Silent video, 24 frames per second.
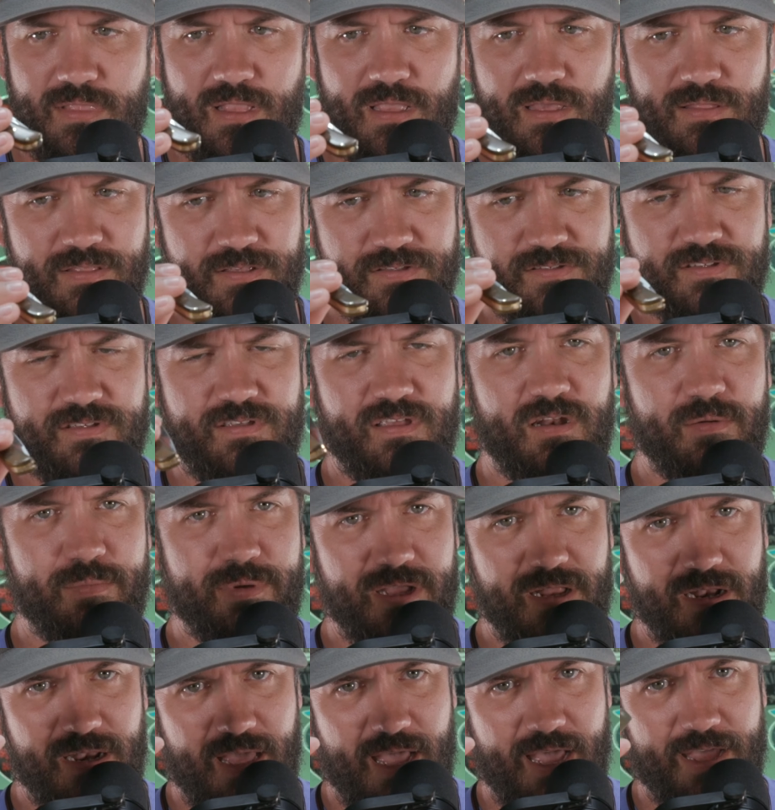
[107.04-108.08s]
This is going to be
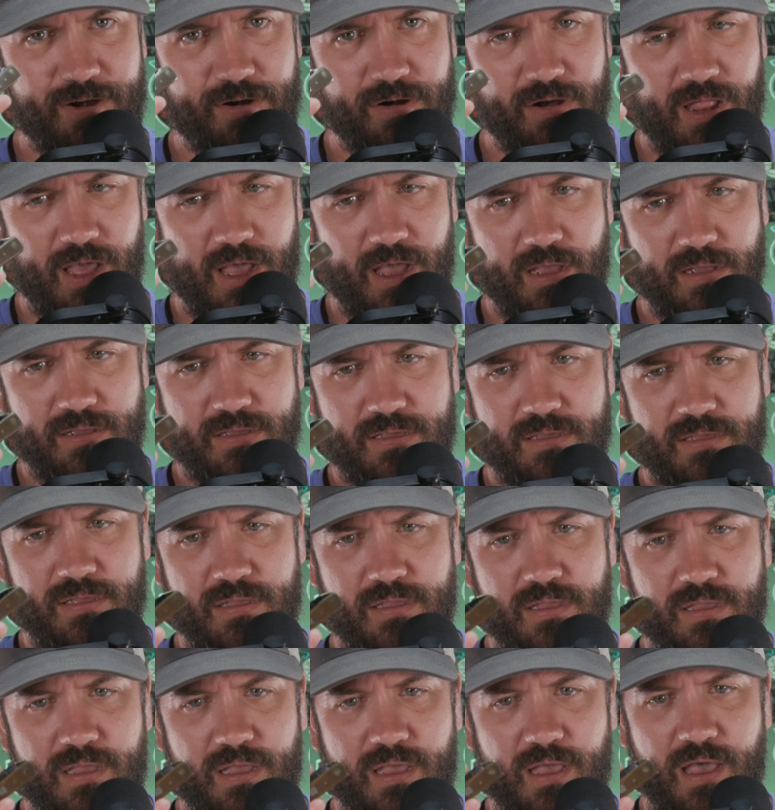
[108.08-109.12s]
a liner lock,
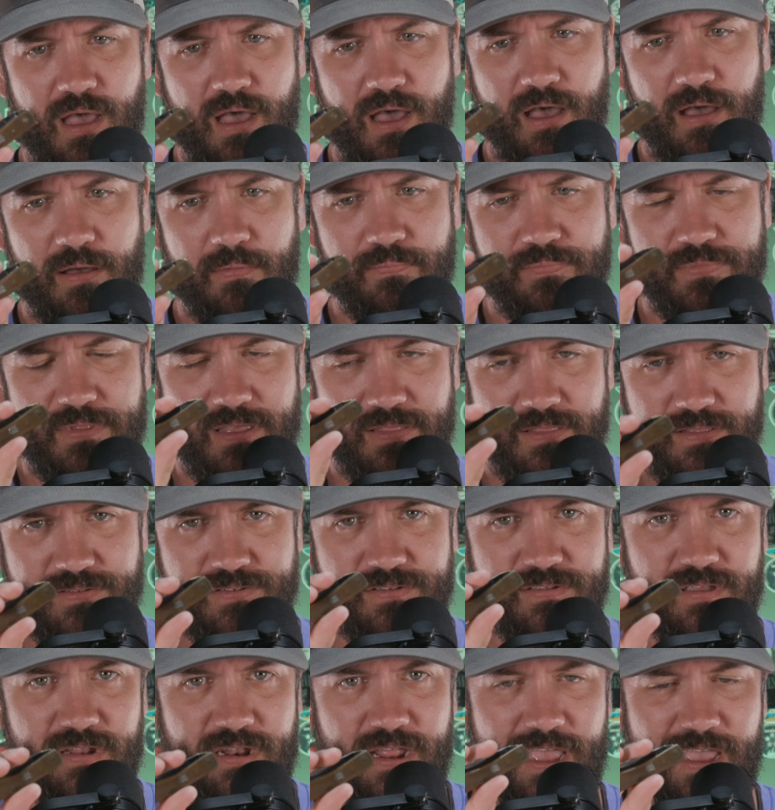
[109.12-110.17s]
um, and this
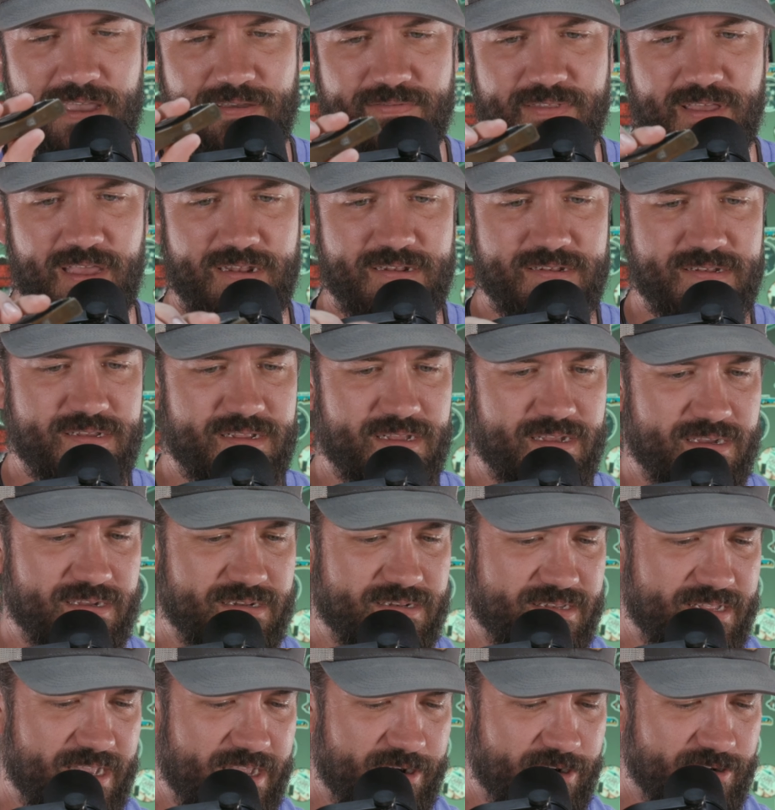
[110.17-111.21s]
is going to have that uh,
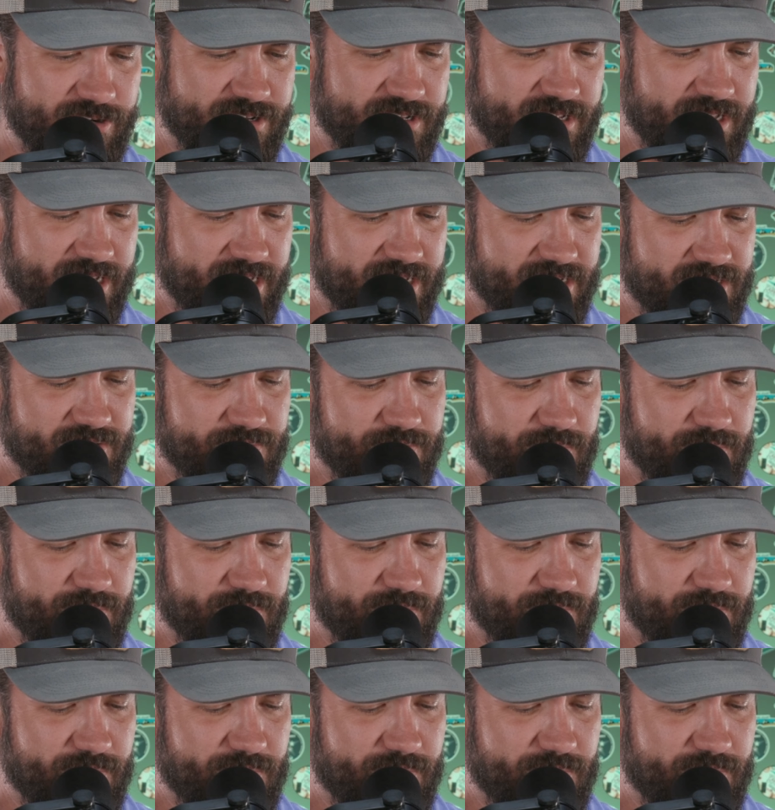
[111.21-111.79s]
tater skins